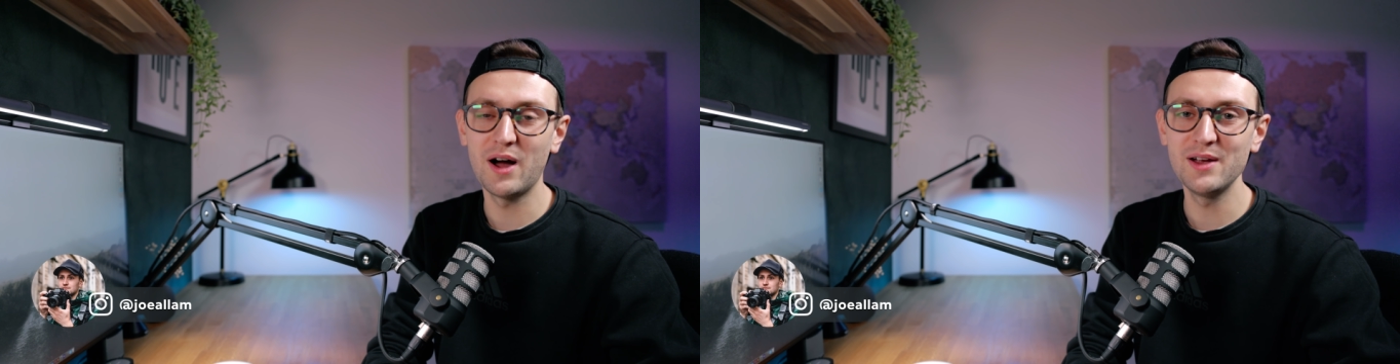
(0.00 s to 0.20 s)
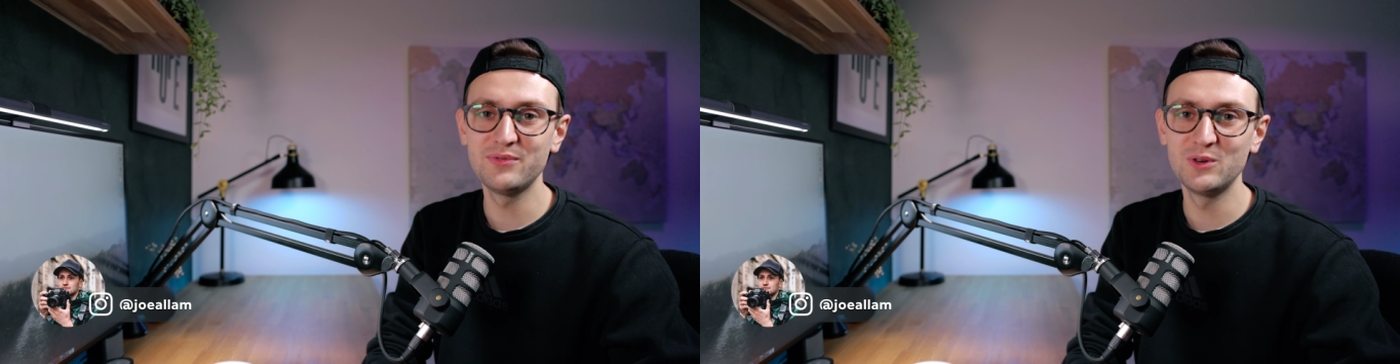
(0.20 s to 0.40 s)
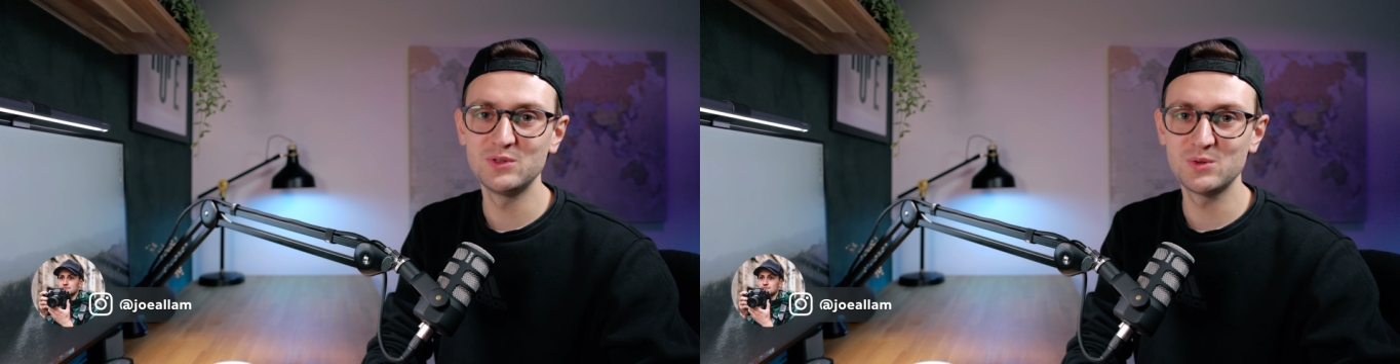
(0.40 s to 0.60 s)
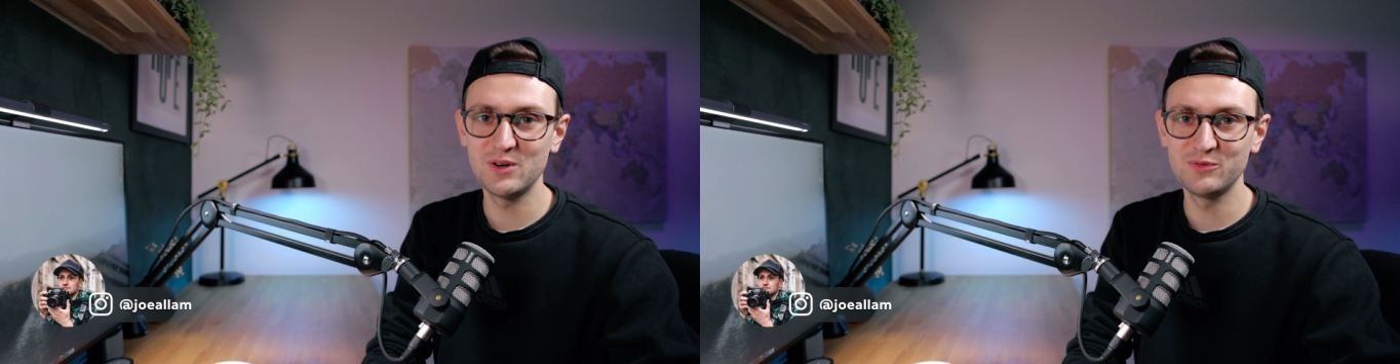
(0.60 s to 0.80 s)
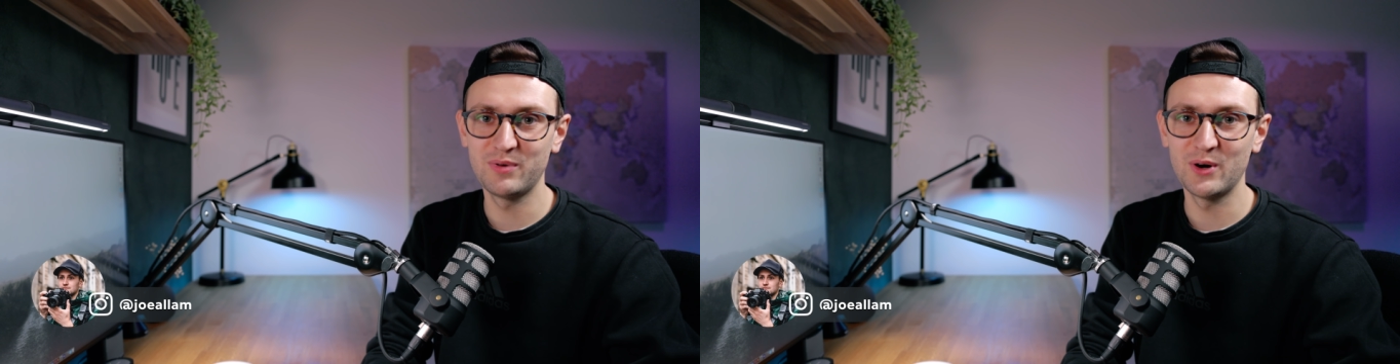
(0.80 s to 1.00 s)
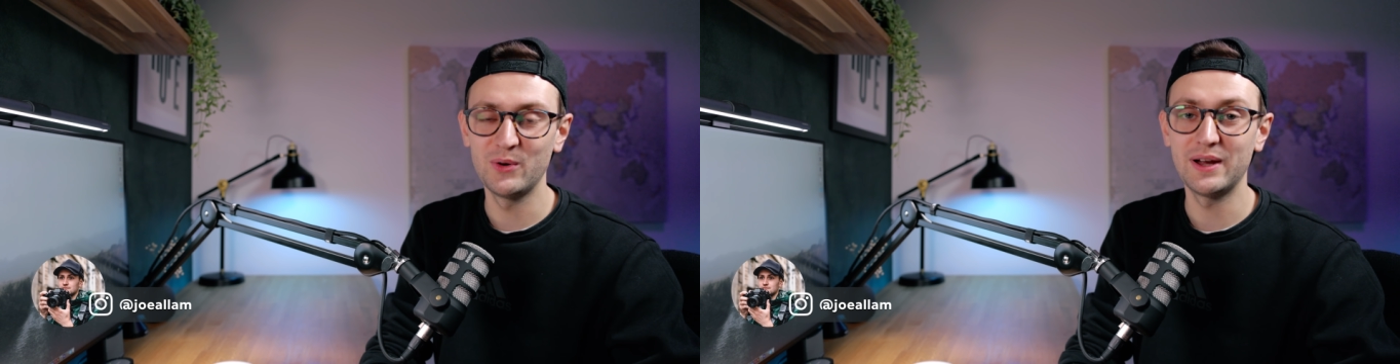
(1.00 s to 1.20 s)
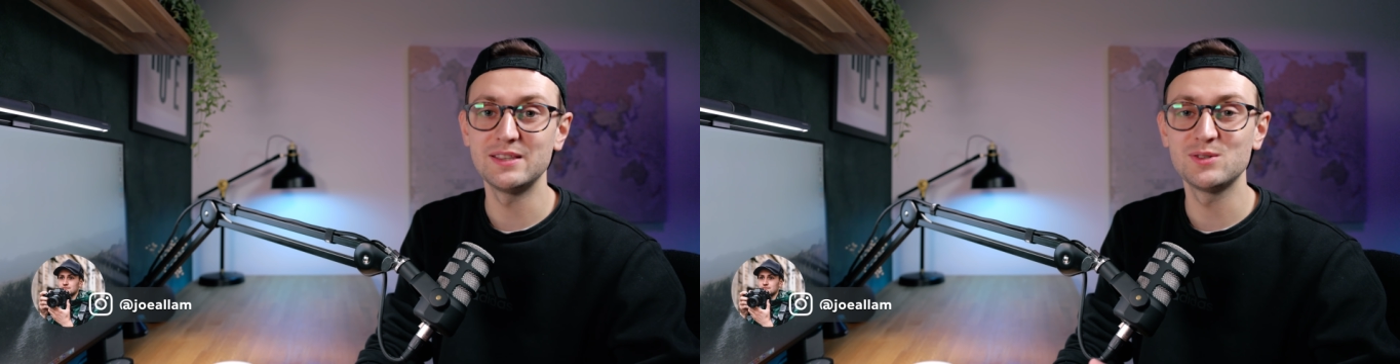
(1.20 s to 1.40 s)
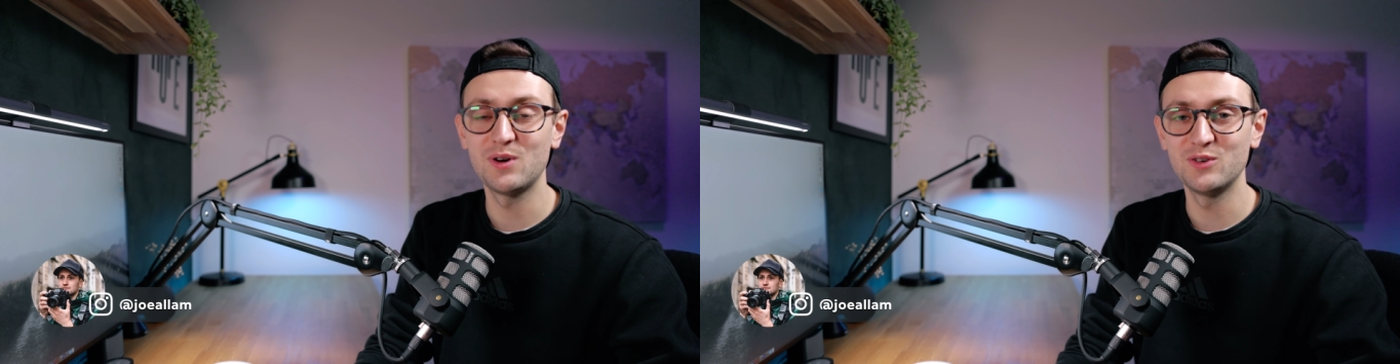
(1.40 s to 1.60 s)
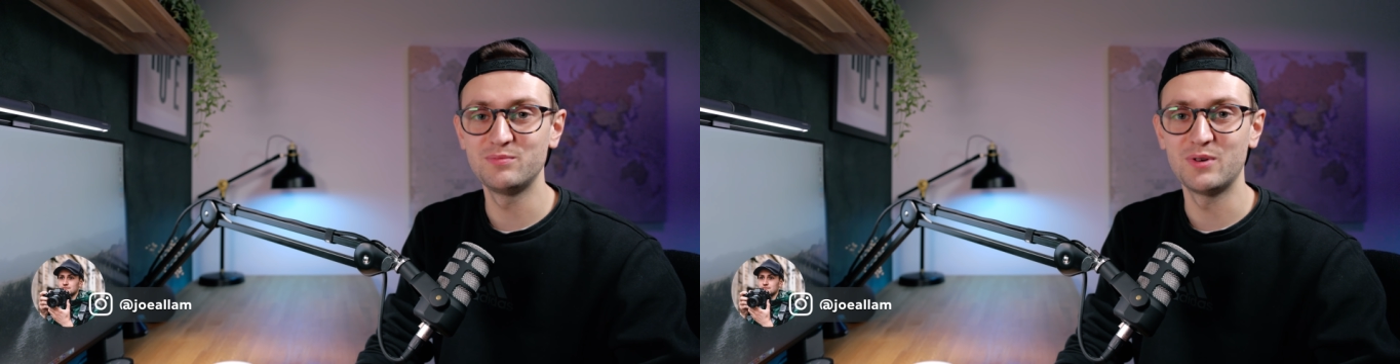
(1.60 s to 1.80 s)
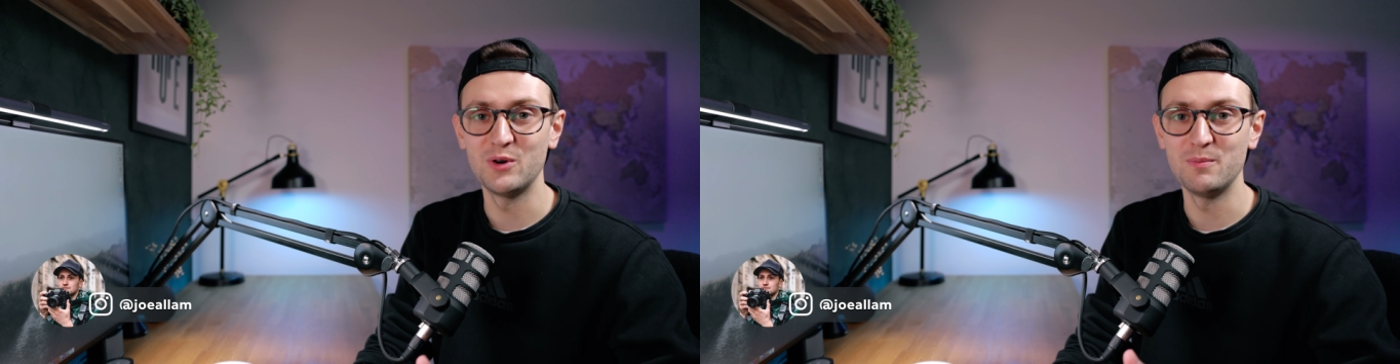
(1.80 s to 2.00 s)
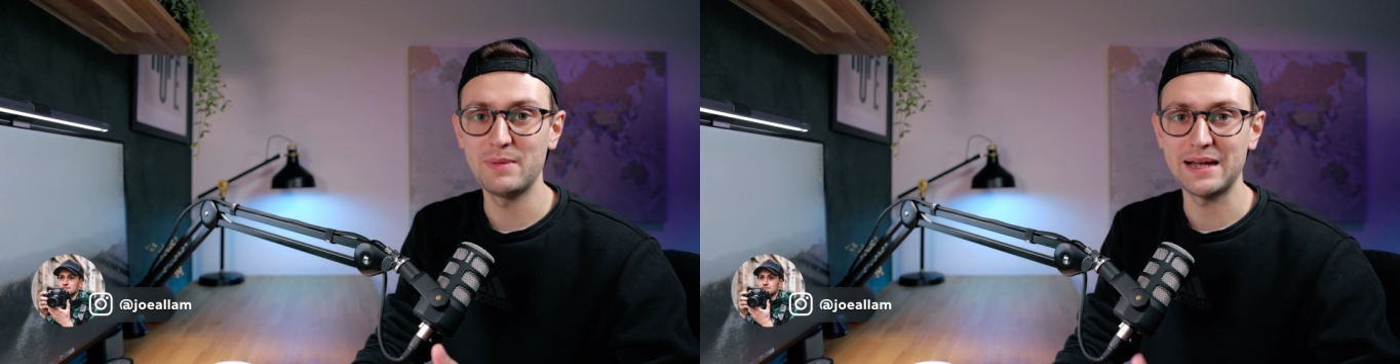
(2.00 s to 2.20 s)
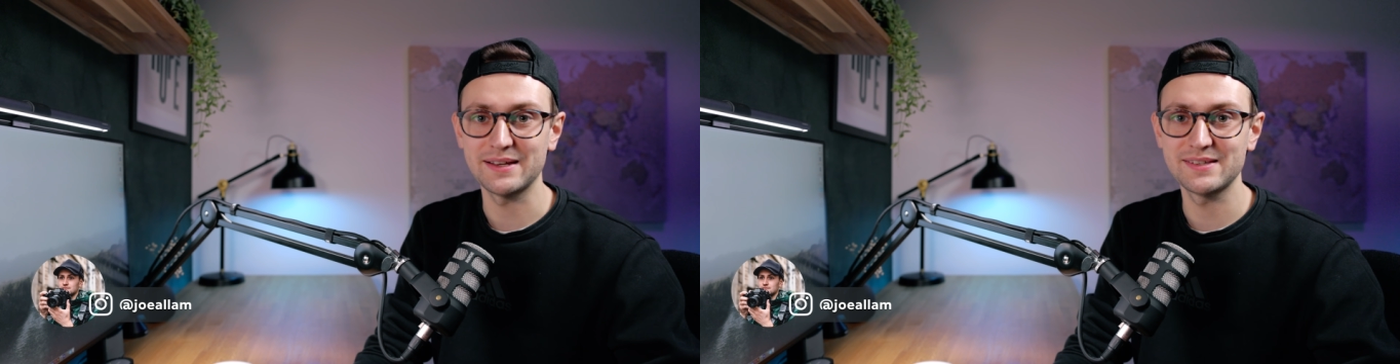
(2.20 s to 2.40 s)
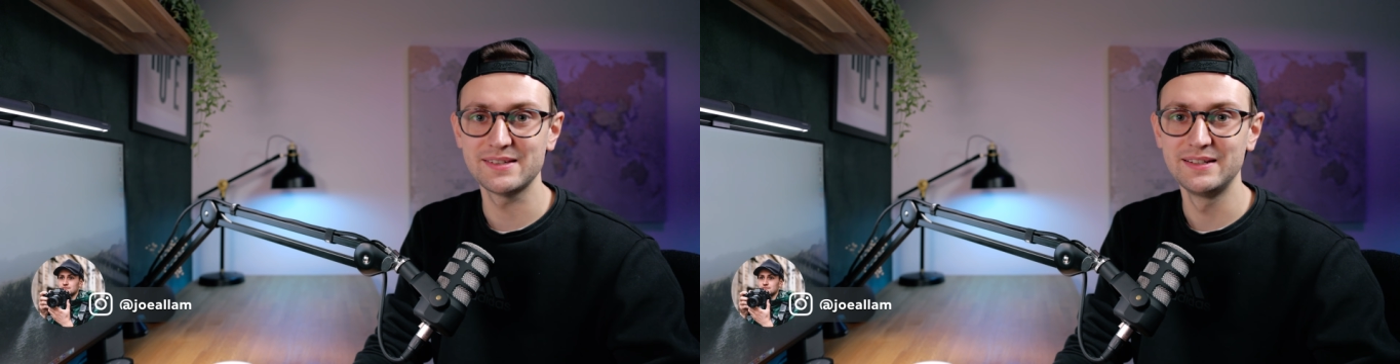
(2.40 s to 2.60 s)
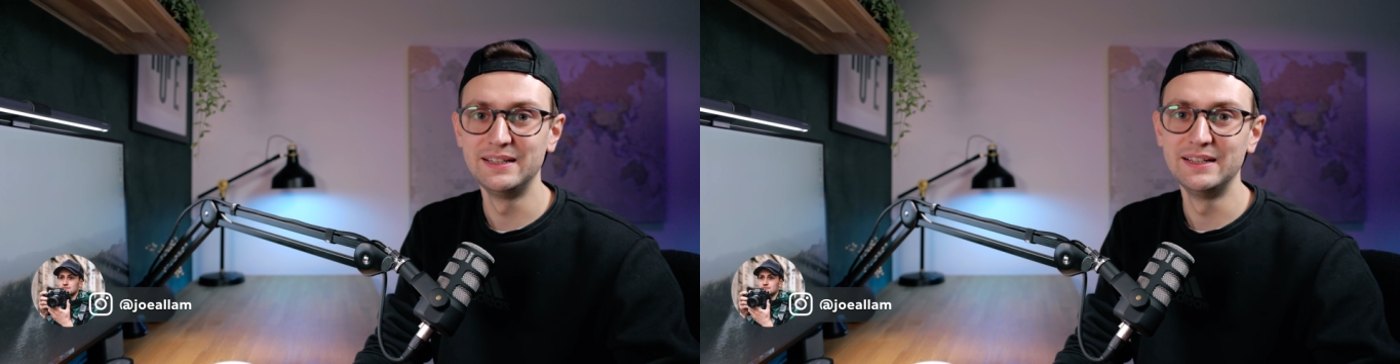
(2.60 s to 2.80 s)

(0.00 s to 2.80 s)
iPhone 12 Pro and 12 Pro Max.